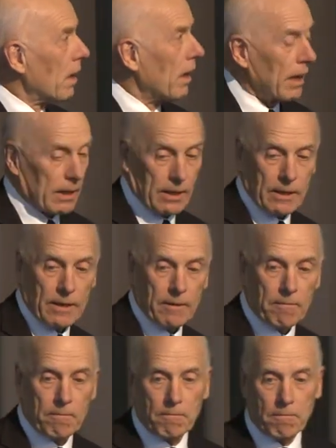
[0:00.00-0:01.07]
And
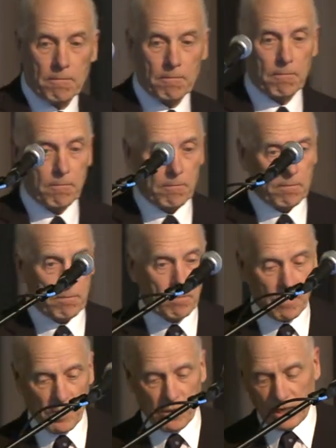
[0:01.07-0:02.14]

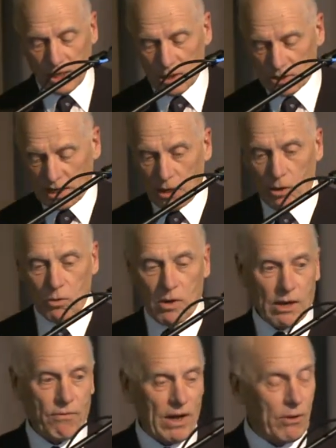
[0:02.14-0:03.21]
3 years ago
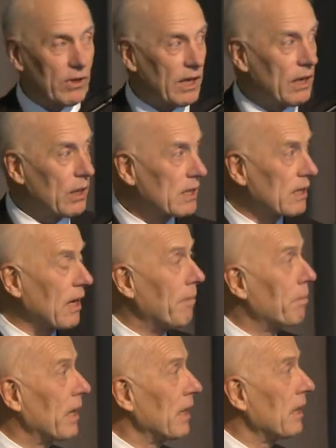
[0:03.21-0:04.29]
I founded this
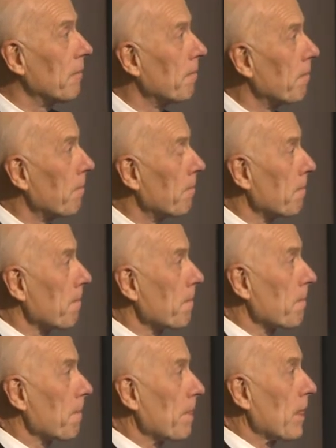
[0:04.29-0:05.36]
company,
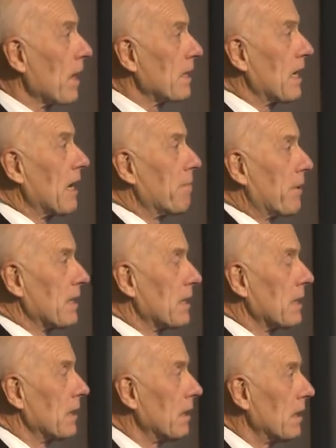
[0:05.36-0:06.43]

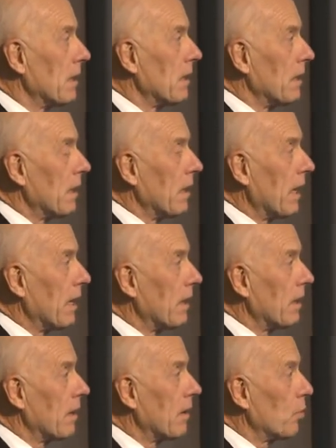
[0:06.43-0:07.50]
Cypress,
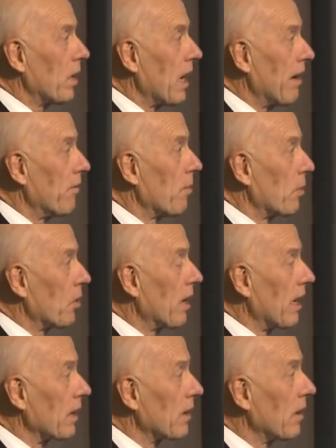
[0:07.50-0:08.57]
and we have the
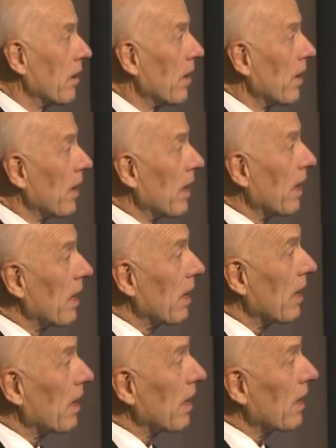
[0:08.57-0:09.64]
product.
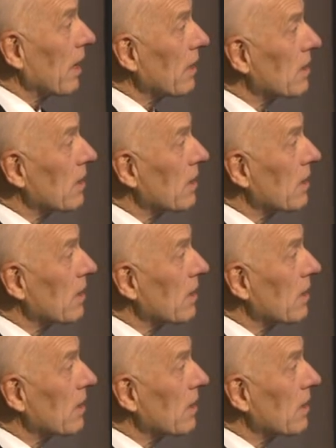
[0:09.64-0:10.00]
It's